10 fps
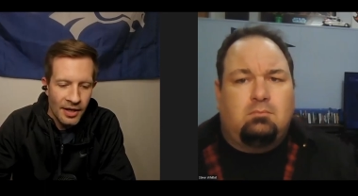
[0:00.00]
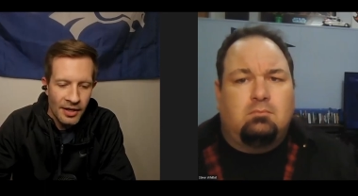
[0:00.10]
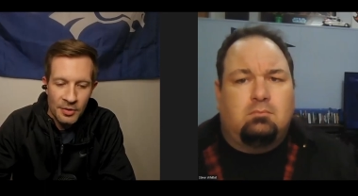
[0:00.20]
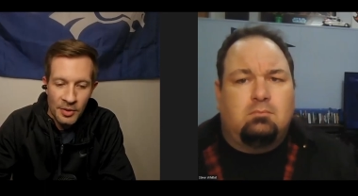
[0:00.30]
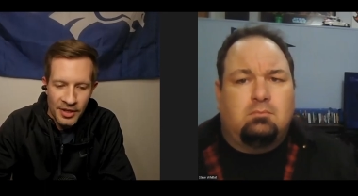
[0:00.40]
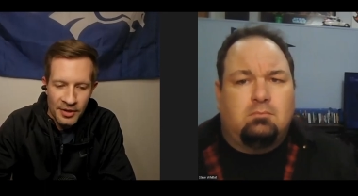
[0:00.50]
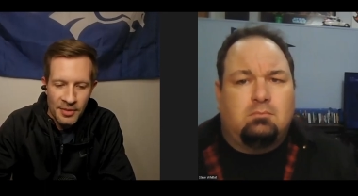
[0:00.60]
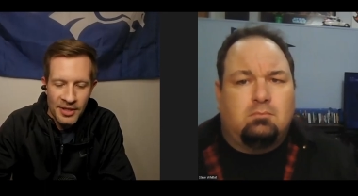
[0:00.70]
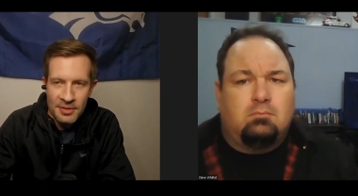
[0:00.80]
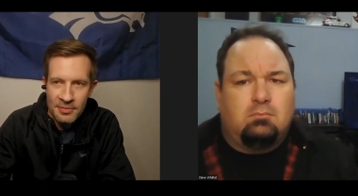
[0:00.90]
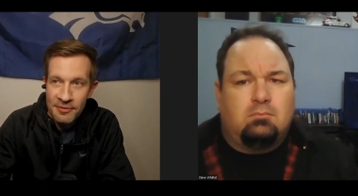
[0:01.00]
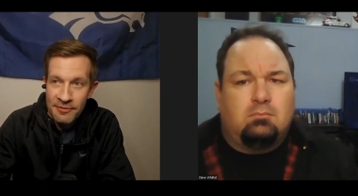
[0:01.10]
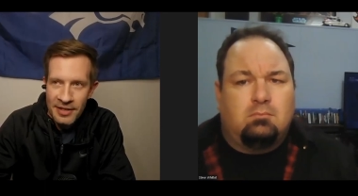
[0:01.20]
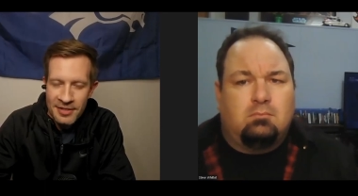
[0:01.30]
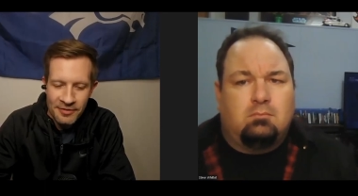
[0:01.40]
Speaker 1: Uh, do you want to hear about some
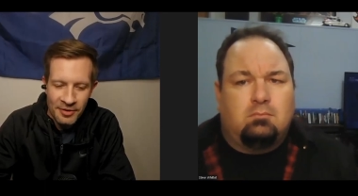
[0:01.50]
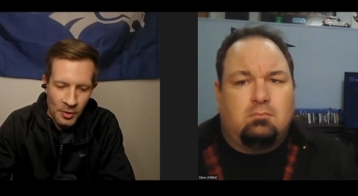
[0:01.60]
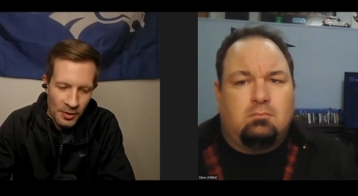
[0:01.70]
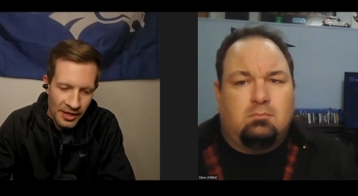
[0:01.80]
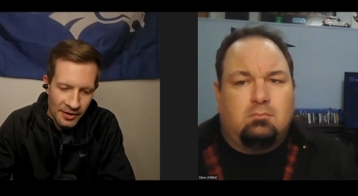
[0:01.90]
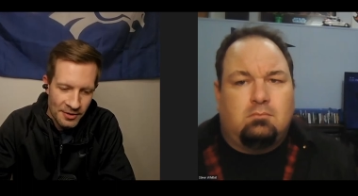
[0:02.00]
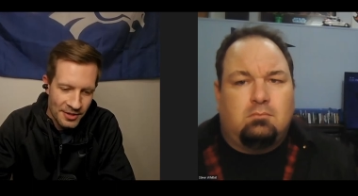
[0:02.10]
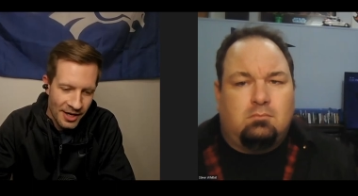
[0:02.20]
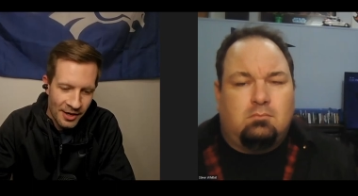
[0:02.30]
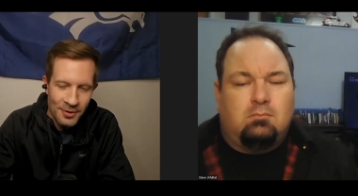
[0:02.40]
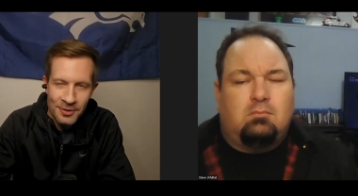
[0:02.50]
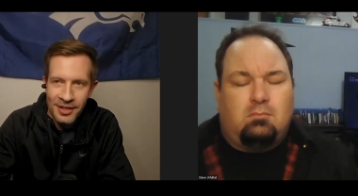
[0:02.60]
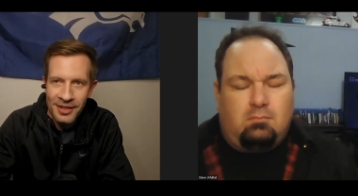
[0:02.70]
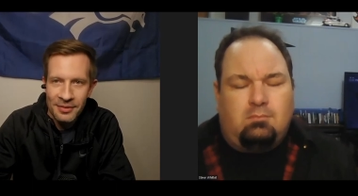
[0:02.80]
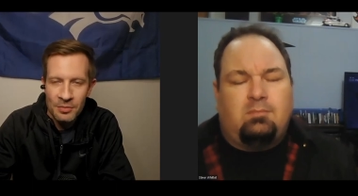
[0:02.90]
defensive coordinators now?
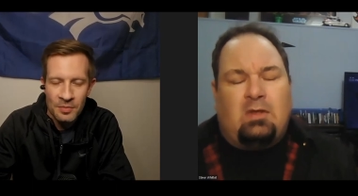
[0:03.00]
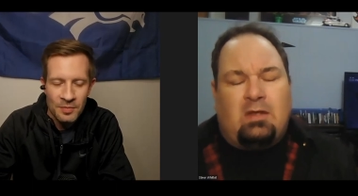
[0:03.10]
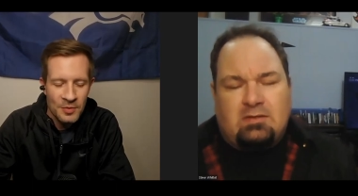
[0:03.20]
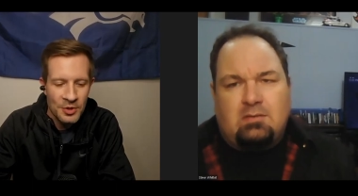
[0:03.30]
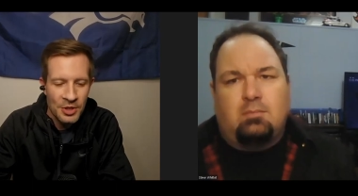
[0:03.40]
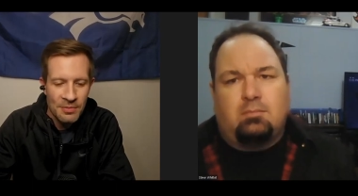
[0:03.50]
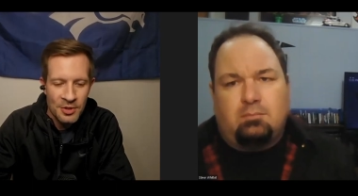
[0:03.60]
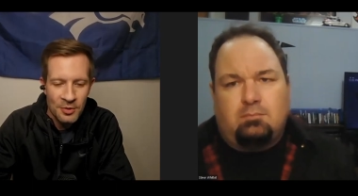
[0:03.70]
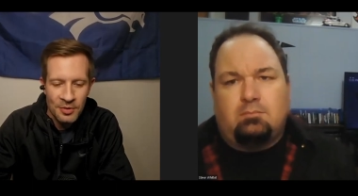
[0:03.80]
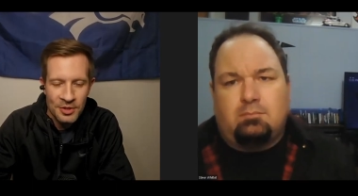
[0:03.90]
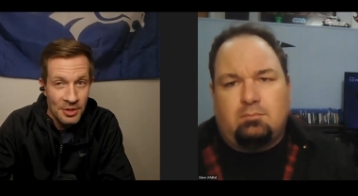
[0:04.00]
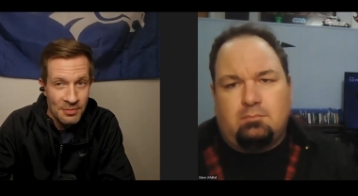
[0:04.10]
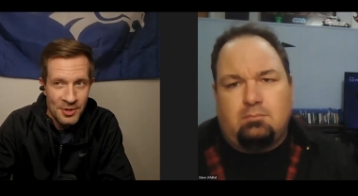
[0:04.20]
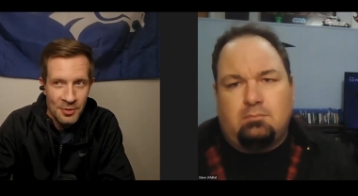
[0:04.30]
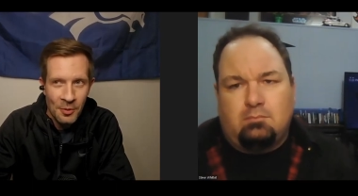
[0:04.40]
Uh, yes. Jim
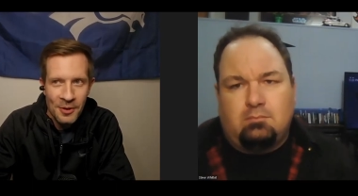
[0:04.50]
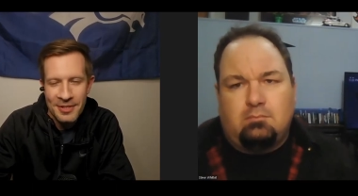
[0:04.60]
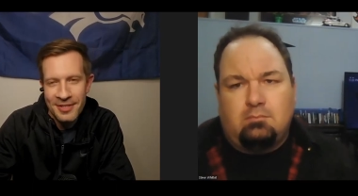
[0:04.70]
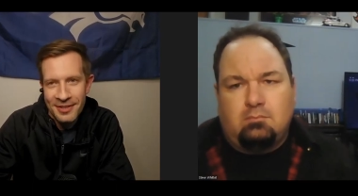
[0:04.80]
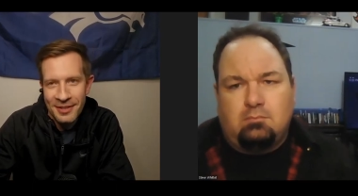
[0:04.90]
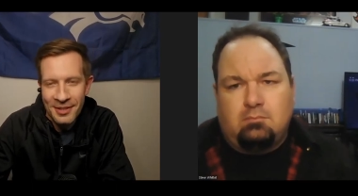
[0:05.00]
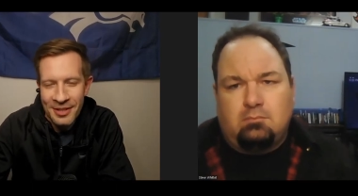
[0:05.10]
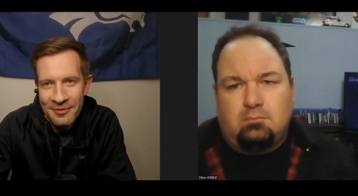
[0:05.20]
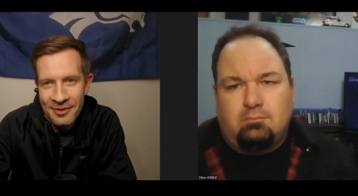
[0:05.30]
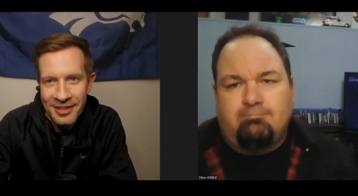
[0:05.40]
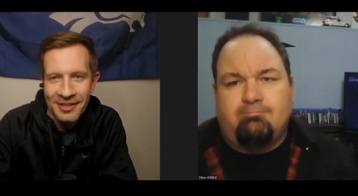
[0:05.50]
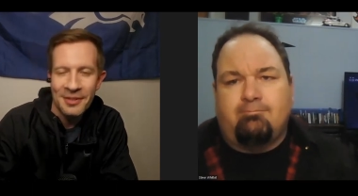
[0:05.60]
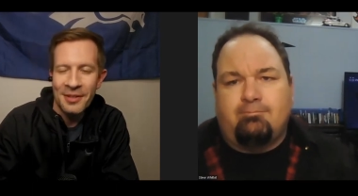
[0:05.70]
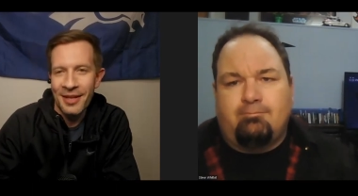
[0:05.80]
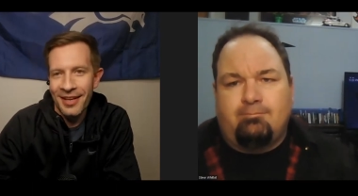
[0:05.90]
Jim Schwartz,
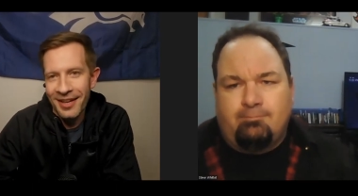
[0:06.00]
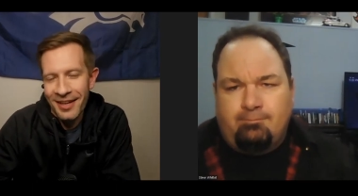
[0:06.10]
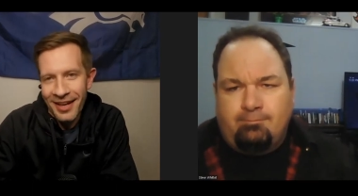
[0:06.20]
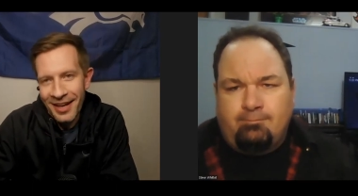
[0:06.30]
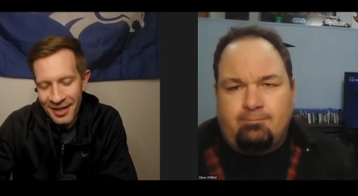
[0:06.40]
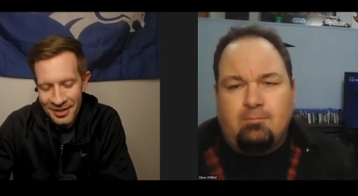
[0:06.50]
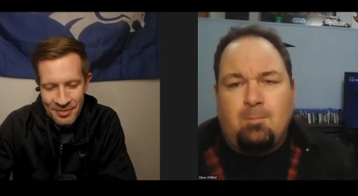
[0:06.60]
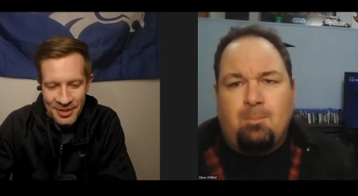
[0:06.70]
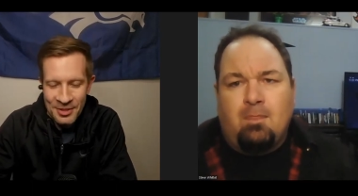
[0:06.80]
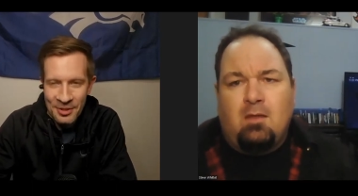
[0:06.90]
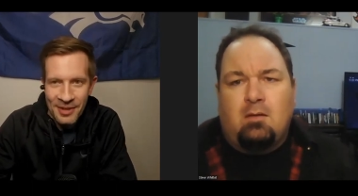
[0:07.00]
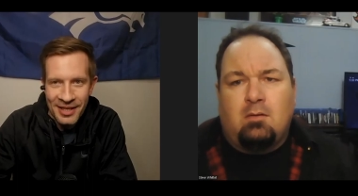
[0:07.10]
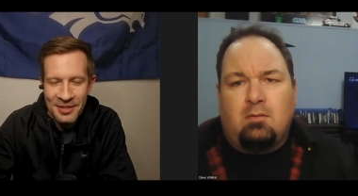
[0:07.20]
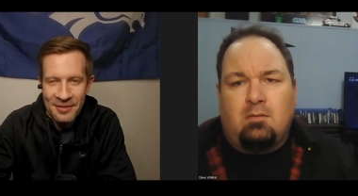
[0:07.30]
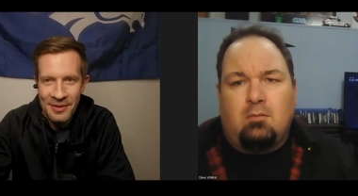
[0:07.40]
Cleveland. Mm. I don't know about you, but
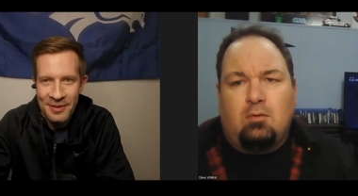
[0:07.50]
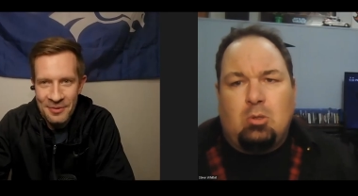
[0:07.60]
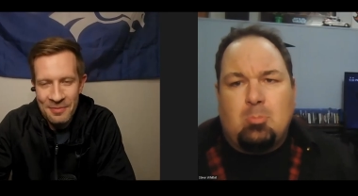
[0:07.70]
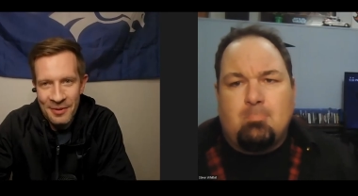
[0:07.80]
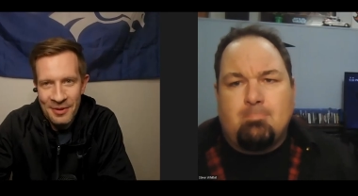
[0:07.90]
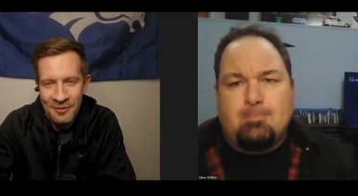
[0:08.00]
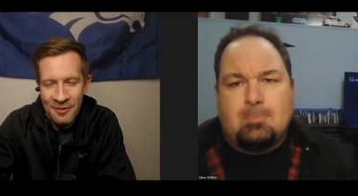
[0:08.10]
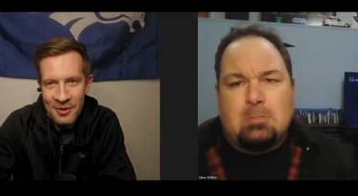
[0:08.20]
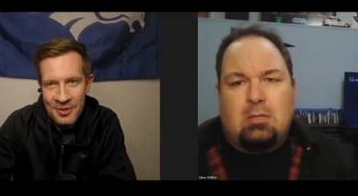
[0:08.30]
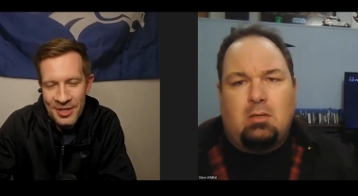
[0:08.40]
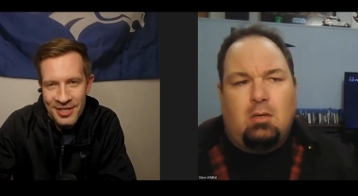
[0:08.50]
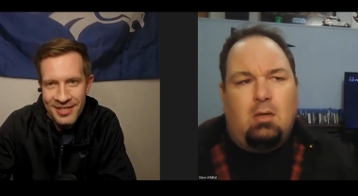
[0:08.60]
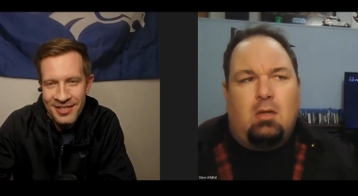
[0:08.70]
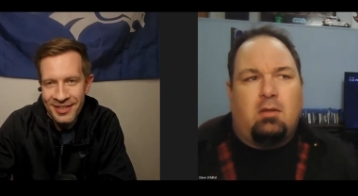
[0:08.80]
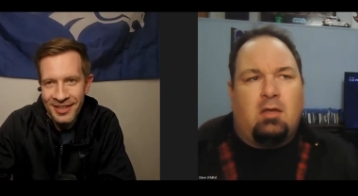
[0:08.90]
that defense was pretty
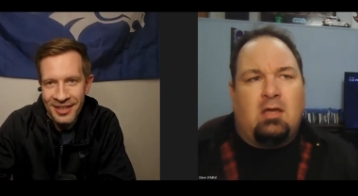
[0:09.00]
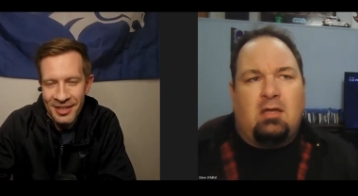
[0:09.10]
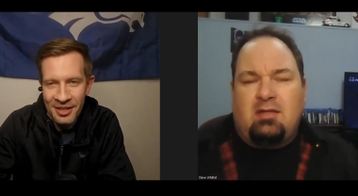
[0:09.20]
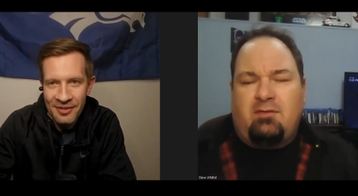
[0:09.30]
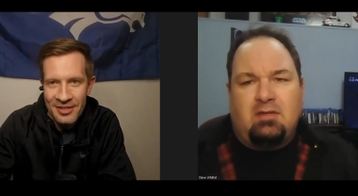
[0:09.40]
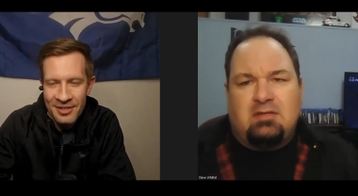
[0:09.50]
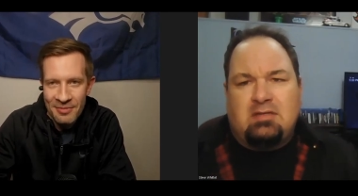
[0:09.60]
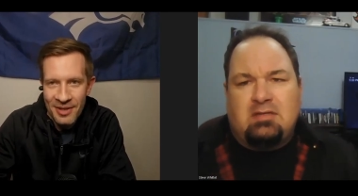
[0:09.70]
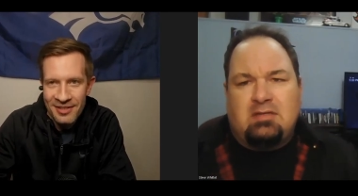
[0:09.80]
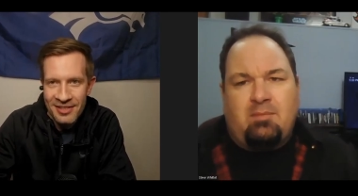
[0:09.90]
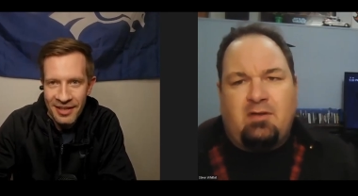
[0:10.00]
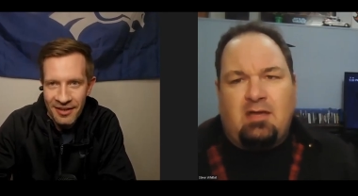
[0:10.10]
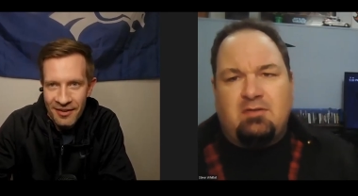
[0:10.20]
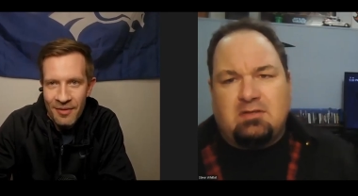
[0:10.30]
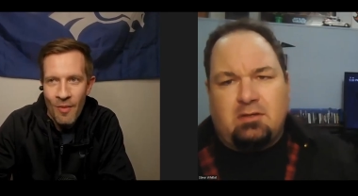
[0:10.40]
ferocious. Uh, uh, definitely top Myles five
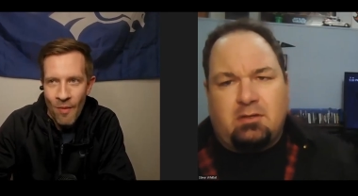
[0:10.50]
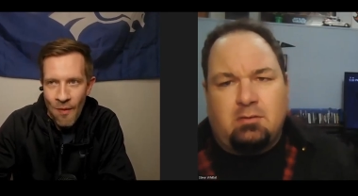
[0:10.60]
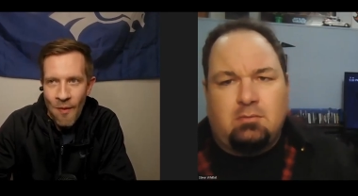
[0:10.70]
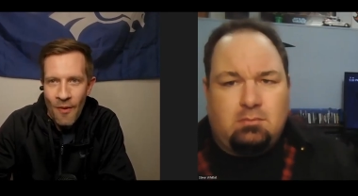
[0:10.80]
Garrett. this year.